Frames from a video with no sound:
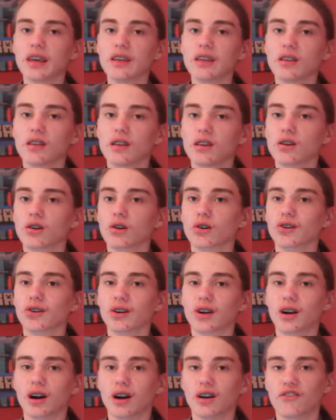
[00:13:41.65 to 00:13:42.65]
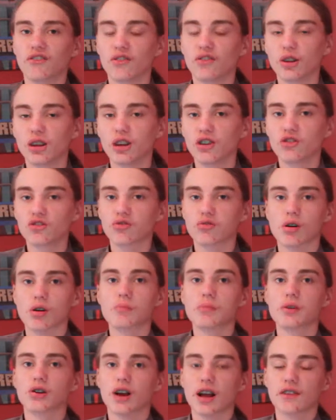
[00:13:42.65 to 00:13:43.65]
Don't delete your
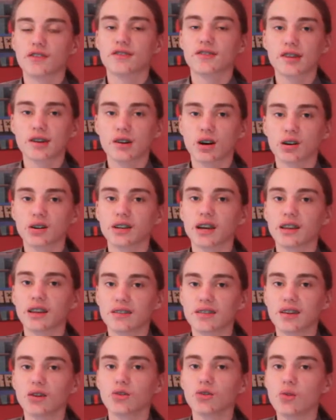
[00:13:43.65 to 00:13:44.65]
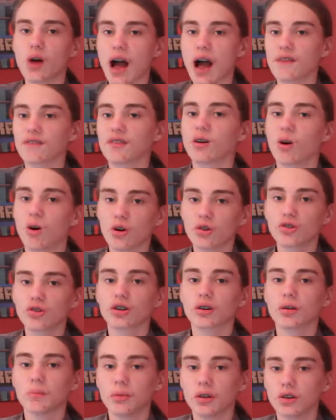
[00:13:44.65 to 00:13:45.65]
footage from your SD card until you
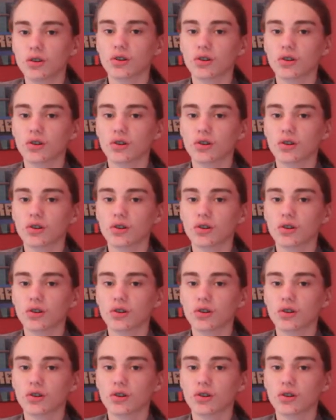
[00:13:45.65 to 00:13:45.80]
have it